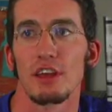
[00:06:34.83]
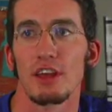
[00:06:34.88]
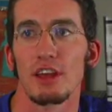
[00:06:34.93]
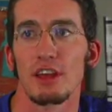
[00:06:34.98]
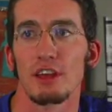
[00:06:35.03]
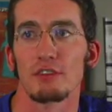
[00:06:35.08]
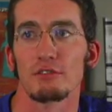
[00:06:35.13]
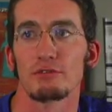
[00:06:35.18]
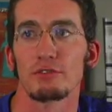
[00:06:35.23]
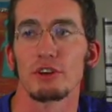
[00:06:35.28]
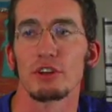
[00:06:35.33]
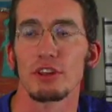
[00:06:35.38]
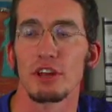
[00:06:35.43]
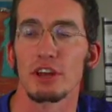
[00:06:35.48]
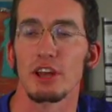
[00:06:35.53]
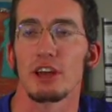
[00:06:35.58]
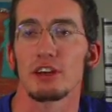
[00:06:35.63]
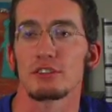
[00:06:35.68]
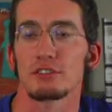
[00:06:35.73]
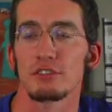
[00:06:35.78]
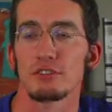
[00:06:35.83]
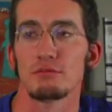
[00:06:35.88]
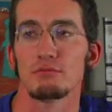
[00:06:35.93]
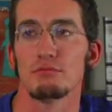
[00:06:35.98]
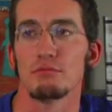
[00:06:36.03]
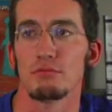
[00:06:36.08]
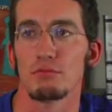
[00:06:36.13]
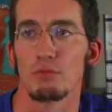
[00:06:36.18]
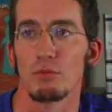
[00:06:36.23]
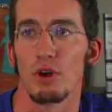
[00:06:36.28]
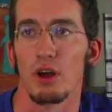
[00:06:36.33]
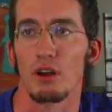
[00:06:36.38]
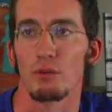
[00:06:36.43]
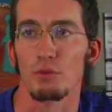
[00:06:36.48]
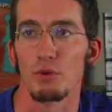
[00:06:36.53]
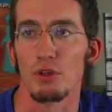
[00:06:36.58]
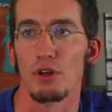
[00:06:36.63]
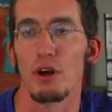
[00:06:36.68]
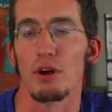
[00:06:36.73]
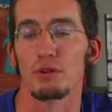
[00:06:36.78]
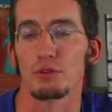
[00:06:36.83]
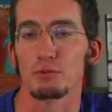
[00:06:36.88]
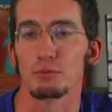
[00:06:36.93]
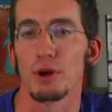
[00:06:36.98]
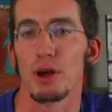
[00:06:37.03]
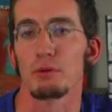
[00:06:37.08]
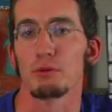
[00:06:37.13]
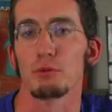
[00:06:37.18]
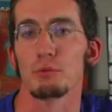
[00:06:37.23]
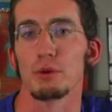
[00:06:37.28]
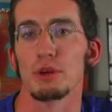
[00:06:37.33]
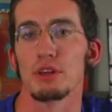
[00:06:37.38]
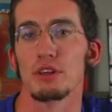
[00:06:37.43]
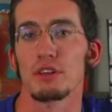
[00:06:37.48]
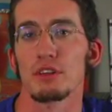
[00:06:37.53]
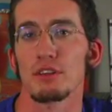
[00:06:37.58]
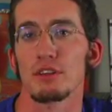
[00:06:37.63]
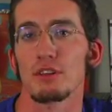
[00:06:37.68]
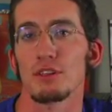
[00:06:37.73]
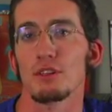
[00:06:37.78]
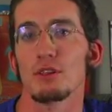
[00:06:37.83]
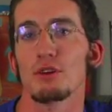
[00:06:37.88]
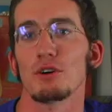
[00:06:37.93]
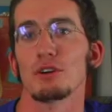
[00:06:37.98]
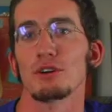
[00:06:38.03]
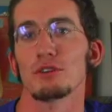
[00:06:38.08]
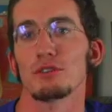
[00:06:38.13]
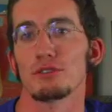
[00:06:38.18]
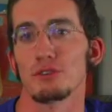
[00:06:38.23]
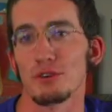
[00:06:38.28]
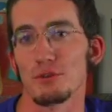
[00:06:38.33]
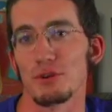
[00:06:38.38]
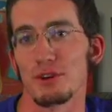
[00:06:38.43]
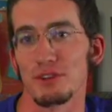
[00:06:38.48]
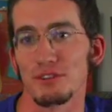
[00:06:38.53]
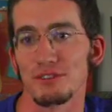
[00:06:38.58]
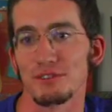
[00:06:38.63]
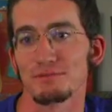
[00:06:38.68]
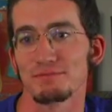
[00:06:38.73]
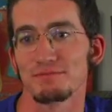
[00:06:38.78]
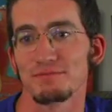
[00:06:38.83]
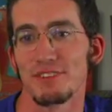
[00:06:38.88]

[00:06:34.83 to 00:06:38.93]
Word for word: and feel like I should I will always probably be loyal to it.